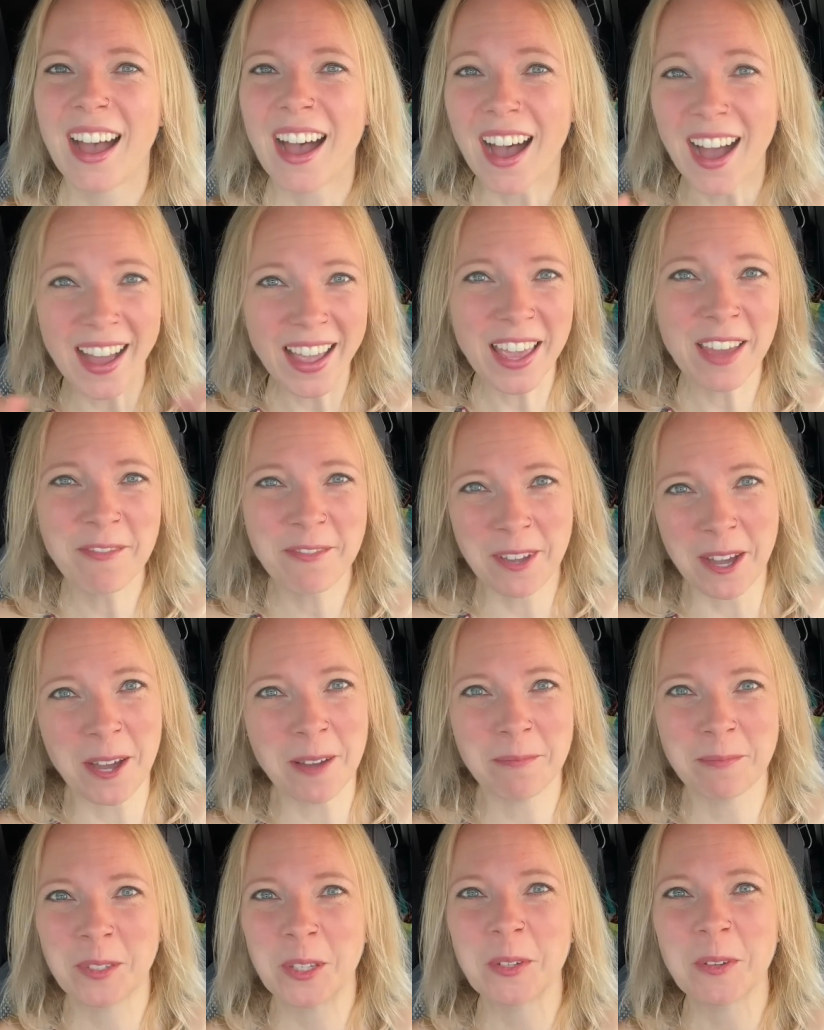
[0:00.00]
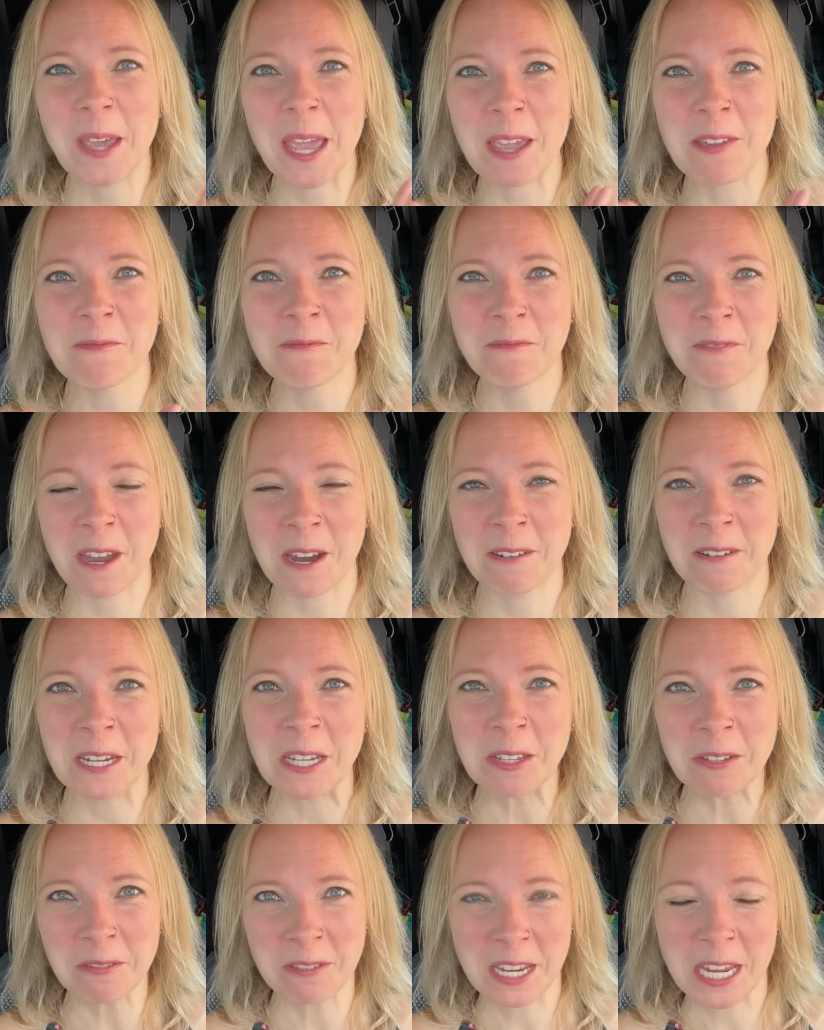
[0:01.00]
I have come to a
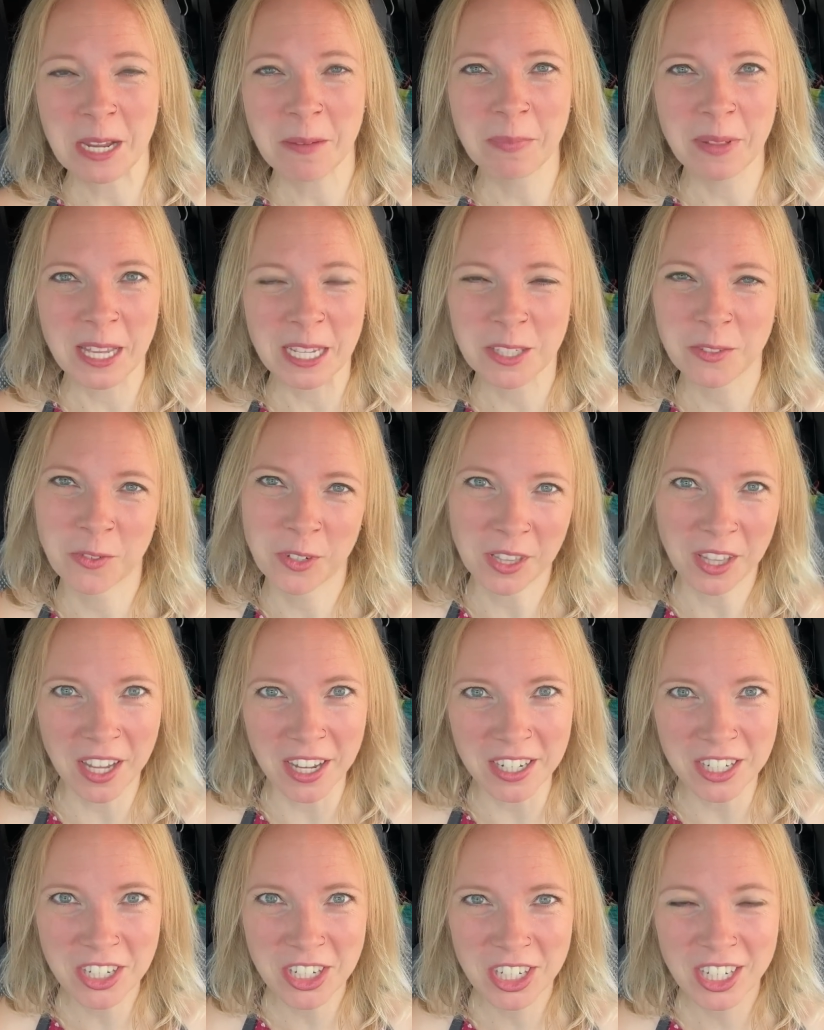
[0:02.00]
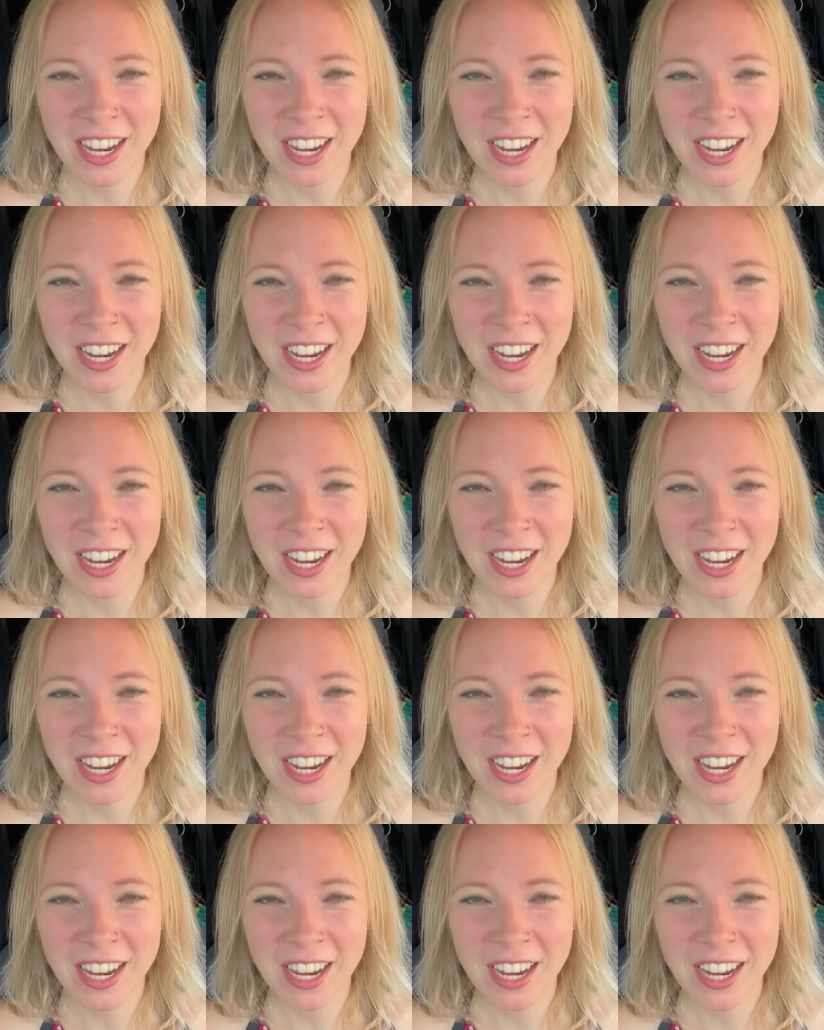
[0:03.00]
very unique place for lunch.